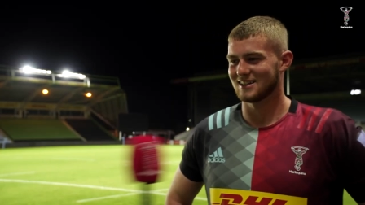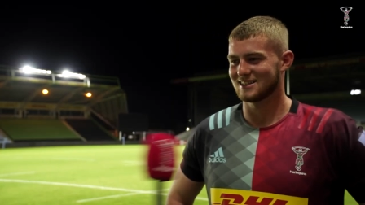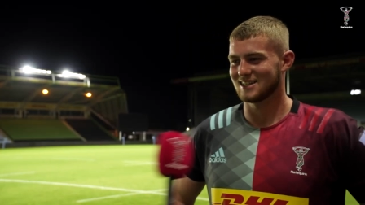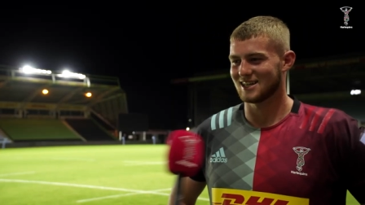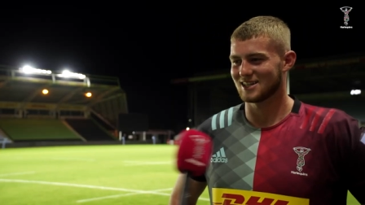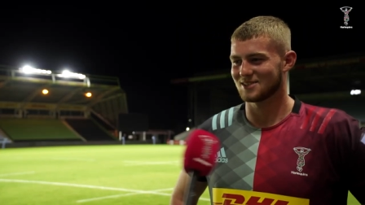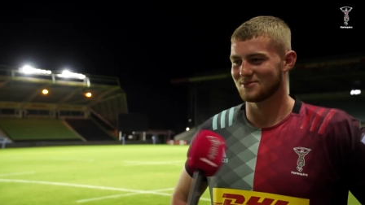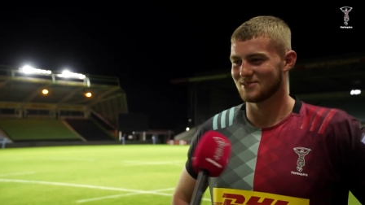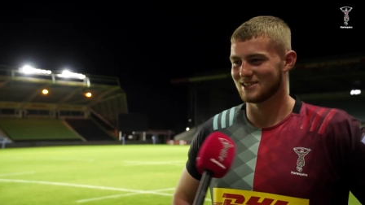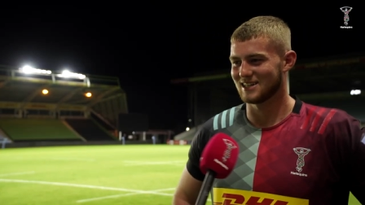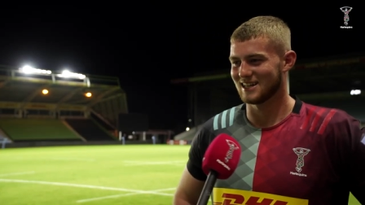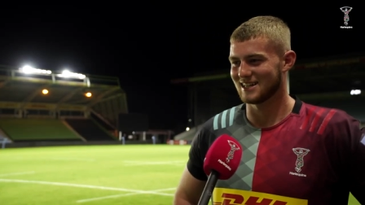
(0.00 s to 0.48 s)
I
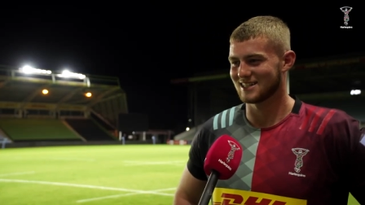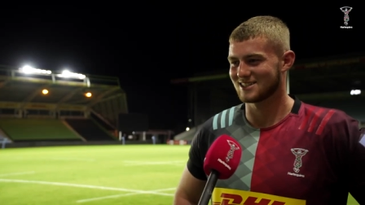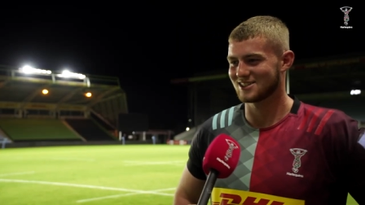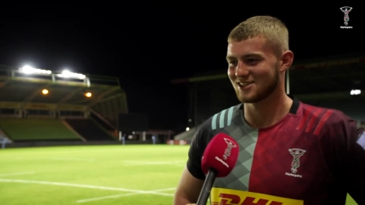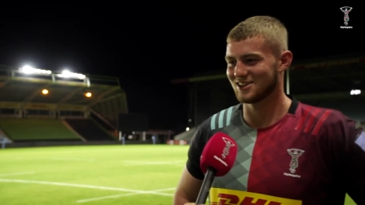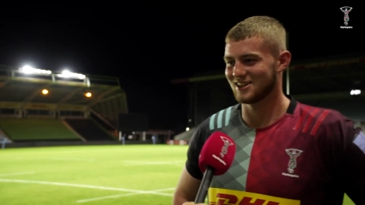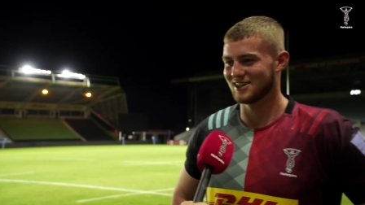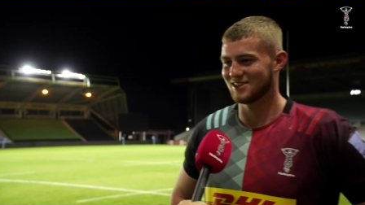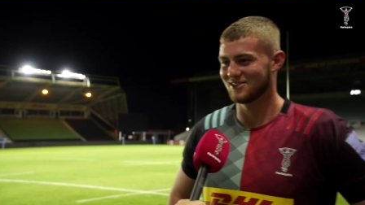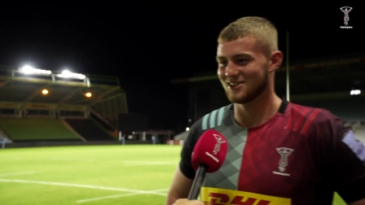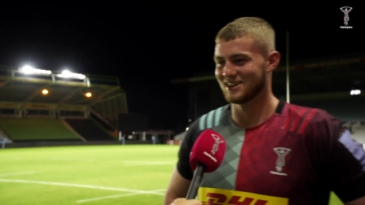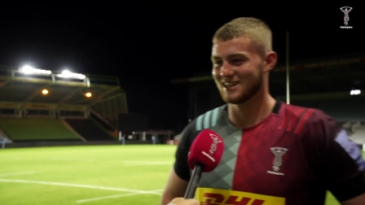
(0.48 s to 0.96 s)
texted my dad
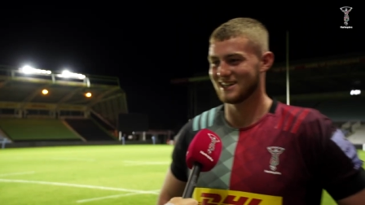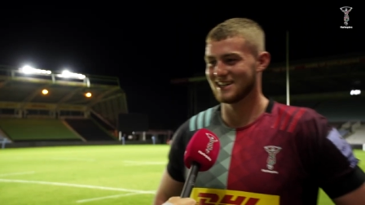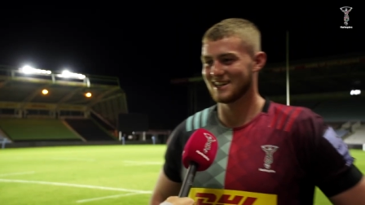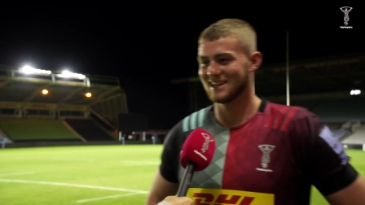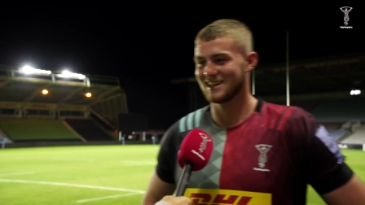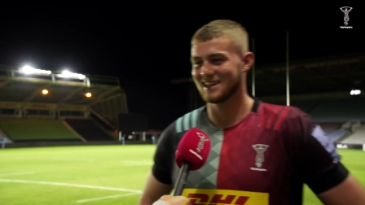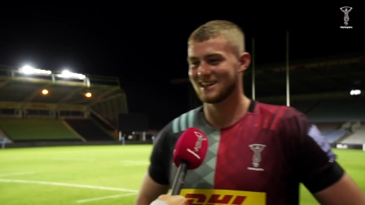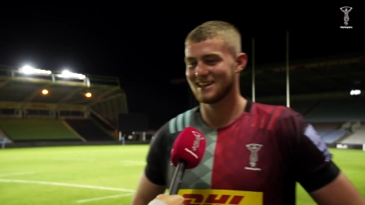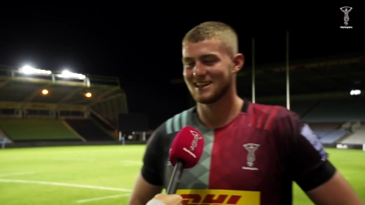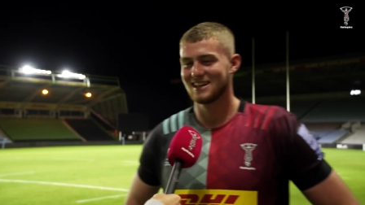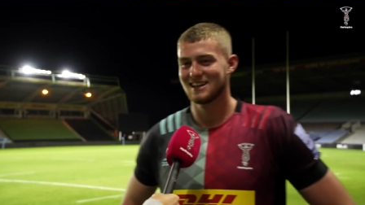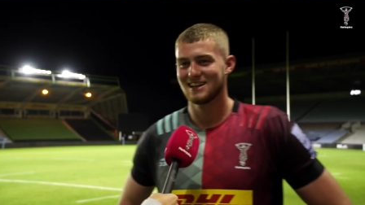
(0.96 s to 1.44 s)
straight away.
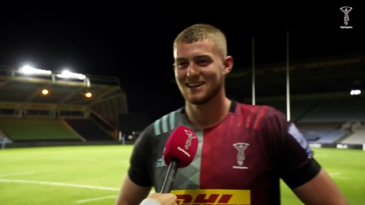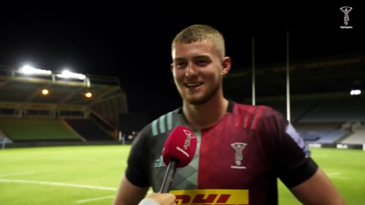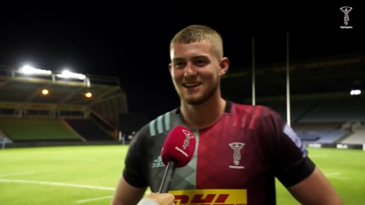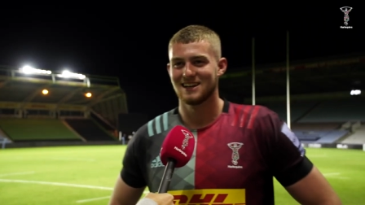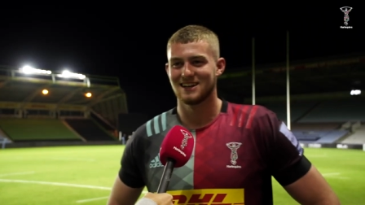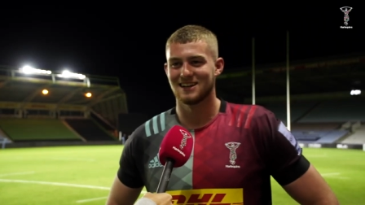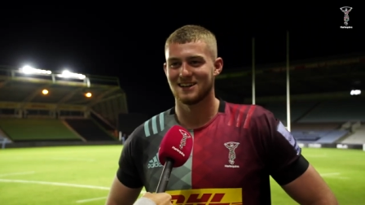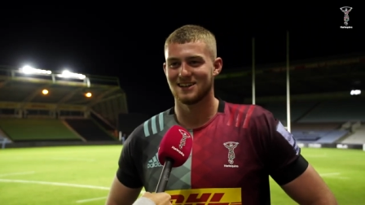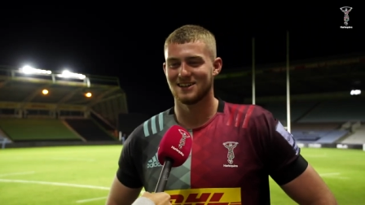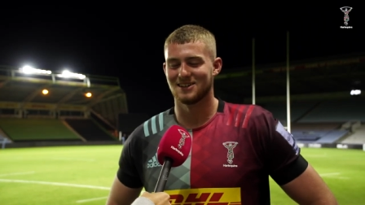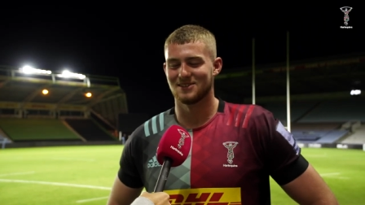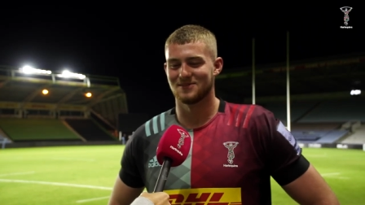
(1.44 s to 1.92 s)

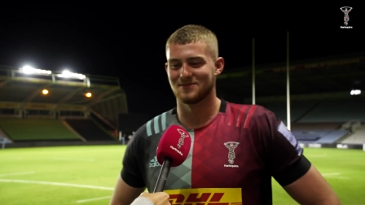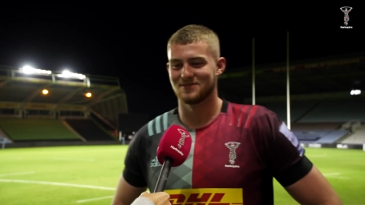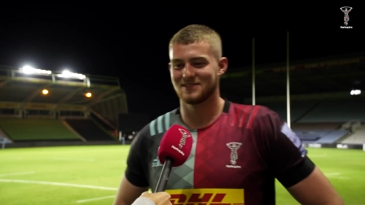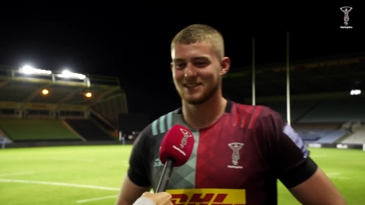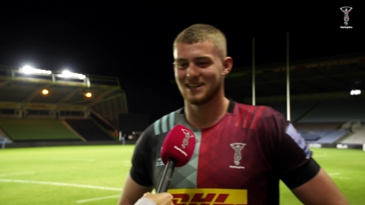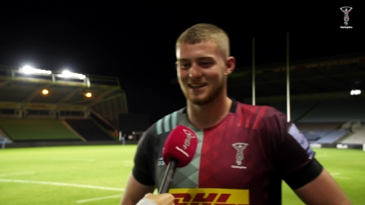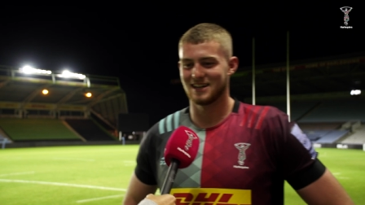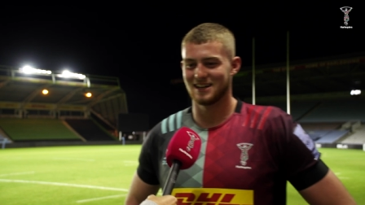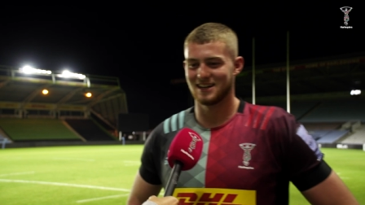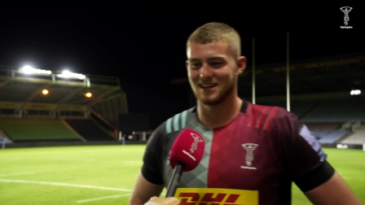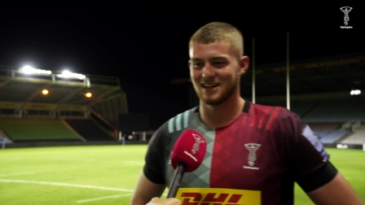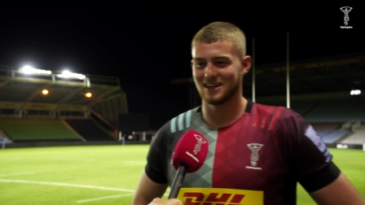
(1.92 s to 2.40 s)
Um,
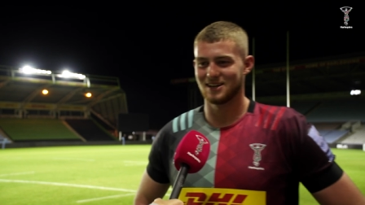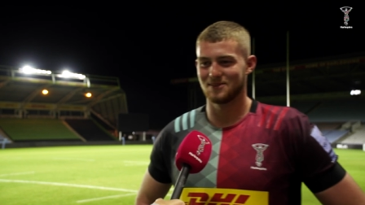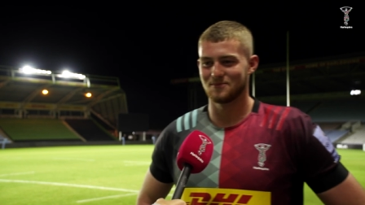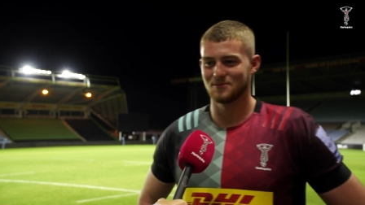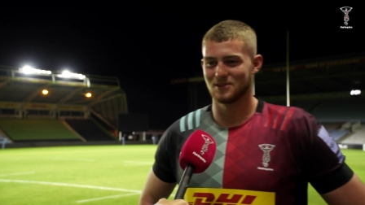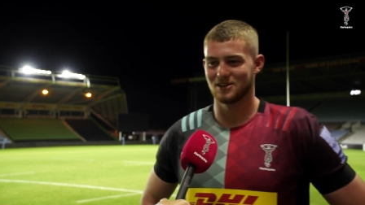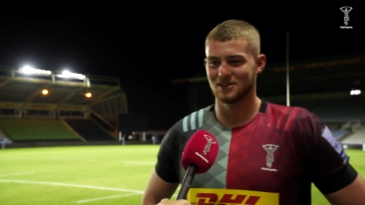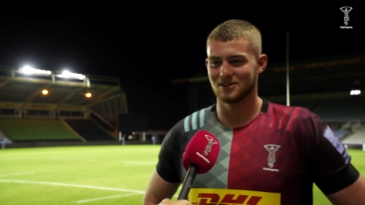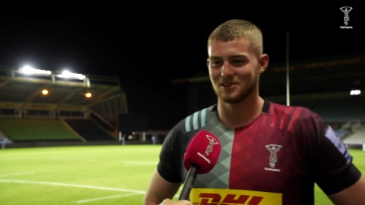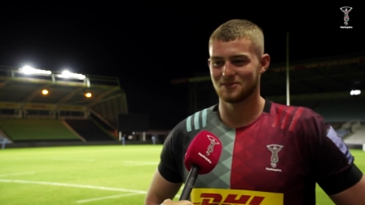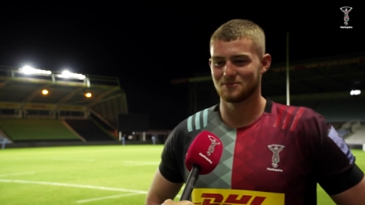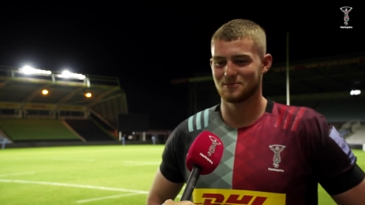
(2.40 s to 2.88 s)
yeah, let him
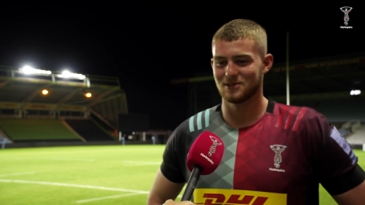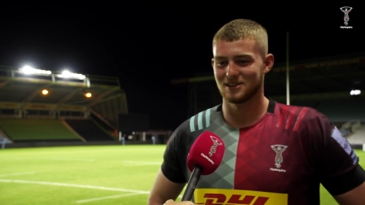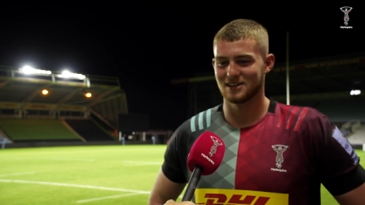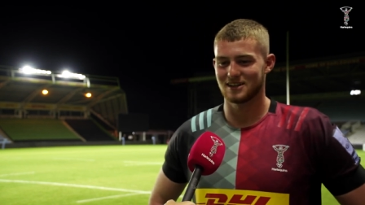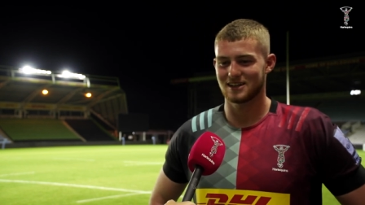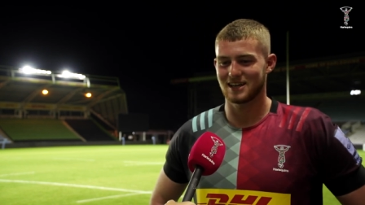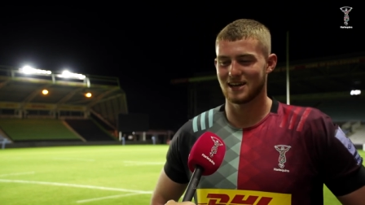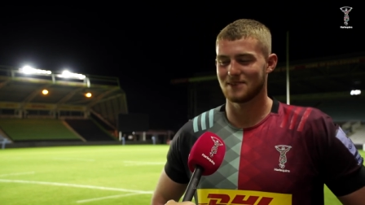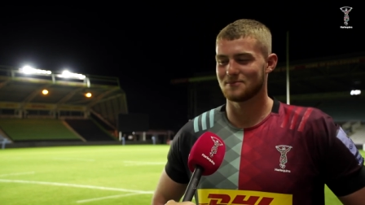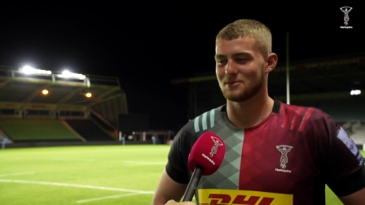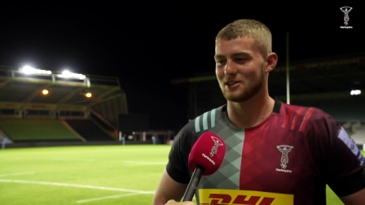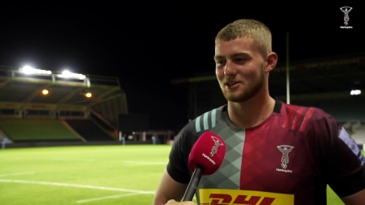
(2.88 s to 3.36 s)
know,
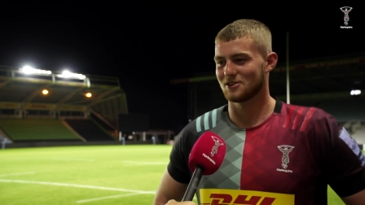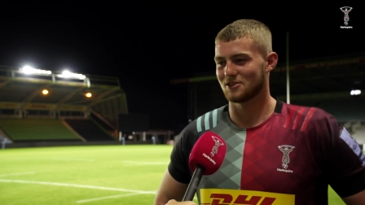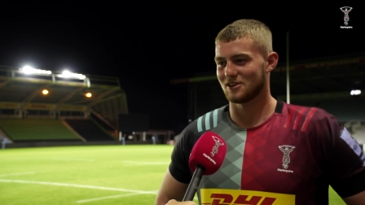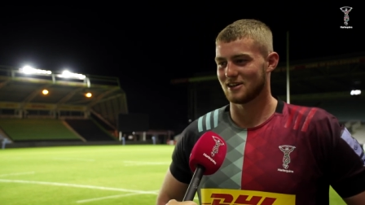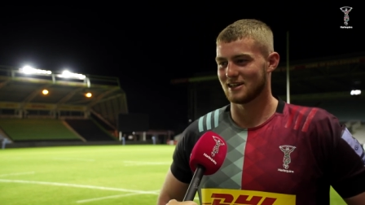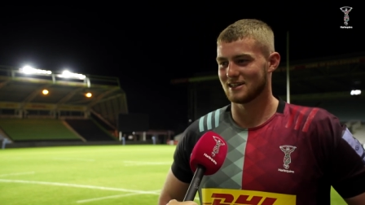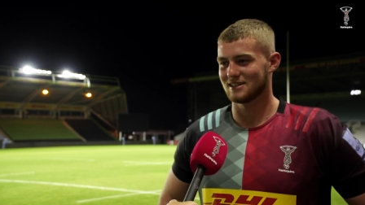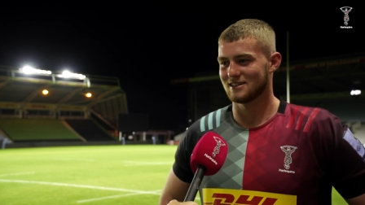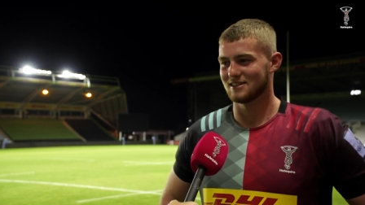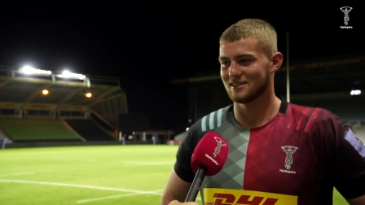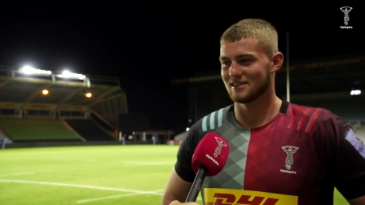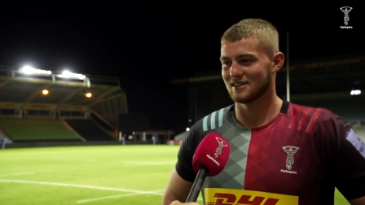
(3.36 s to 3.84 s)
but kept it
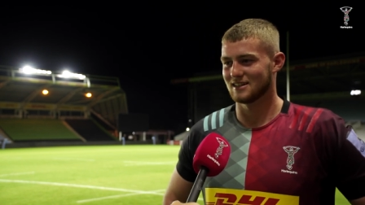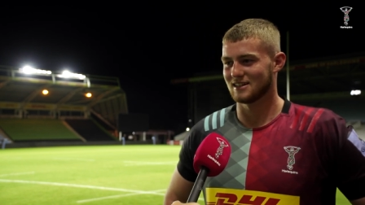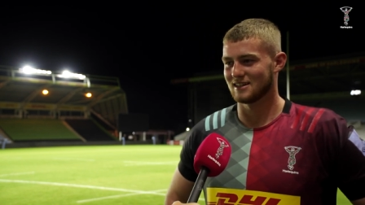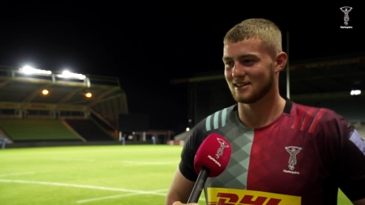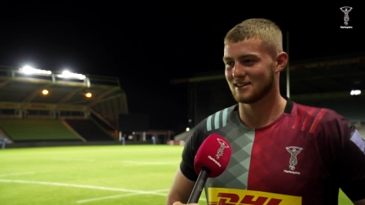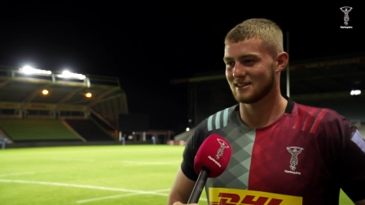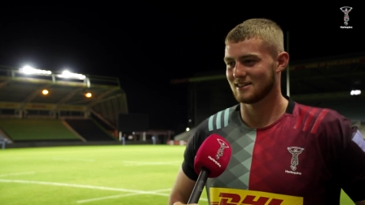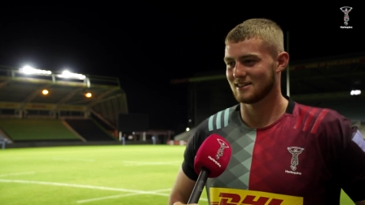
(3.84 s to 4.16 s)
quiet till then.